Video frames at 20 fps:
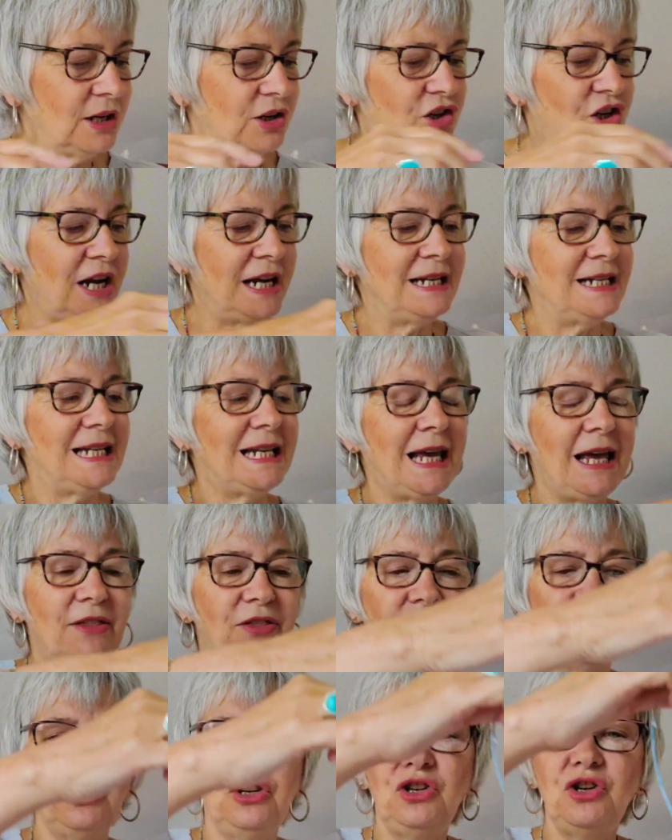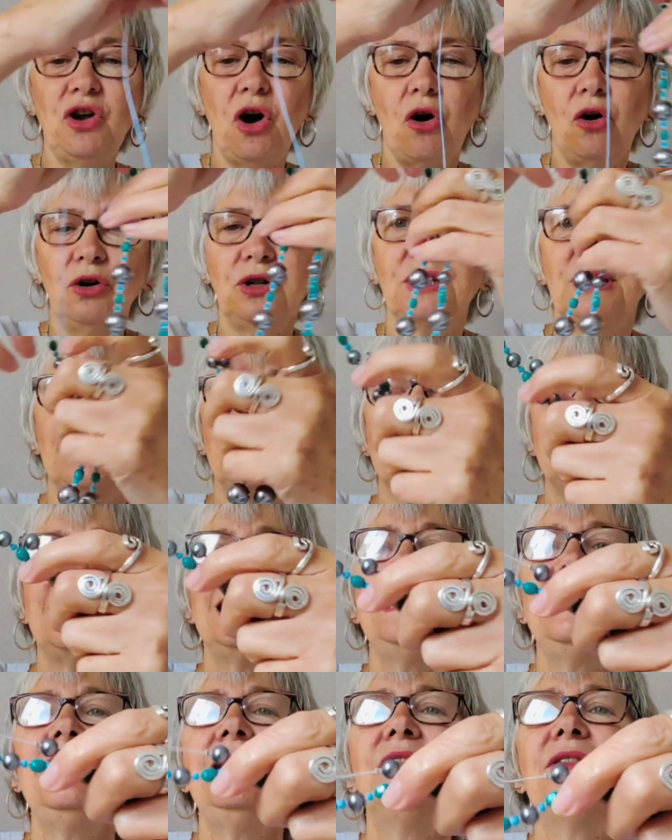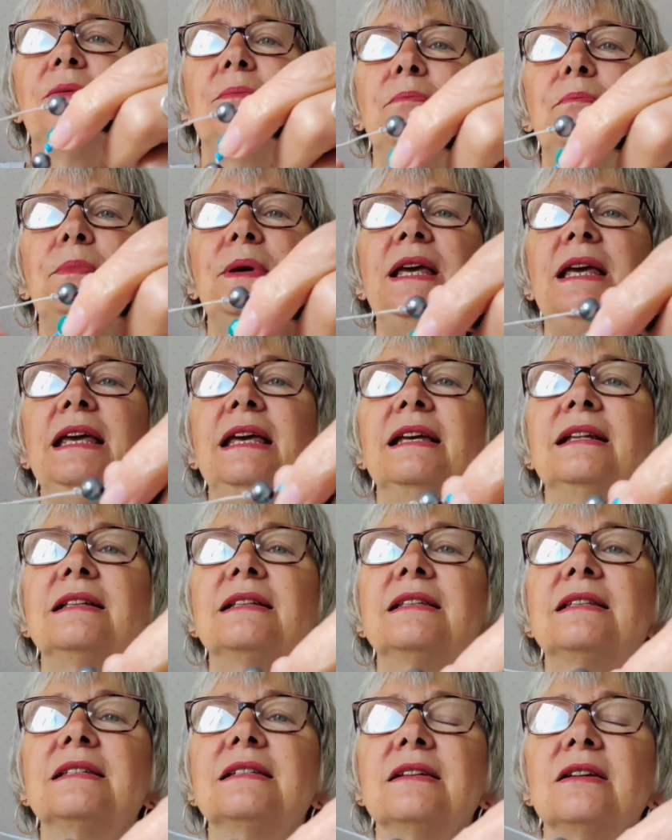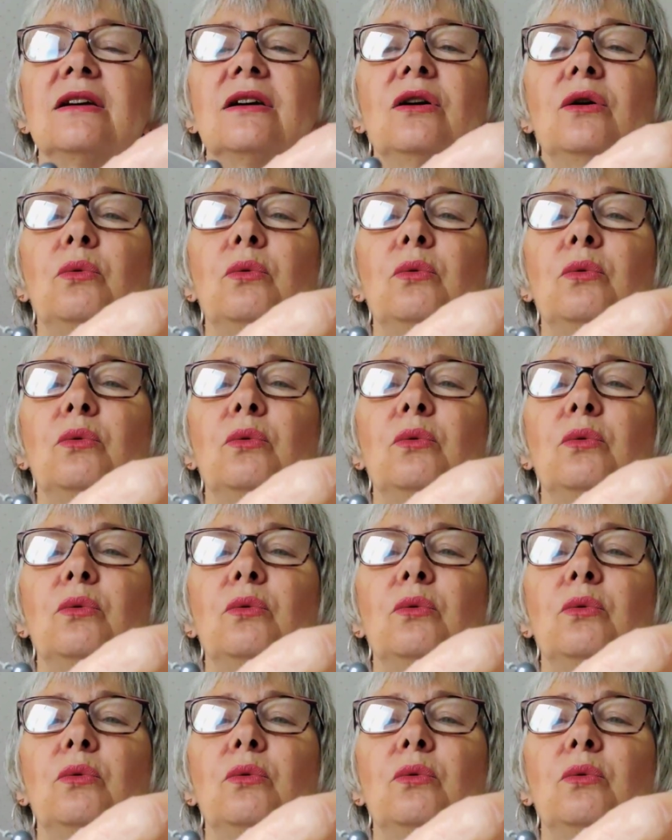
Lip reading: trying to get the knots near the beads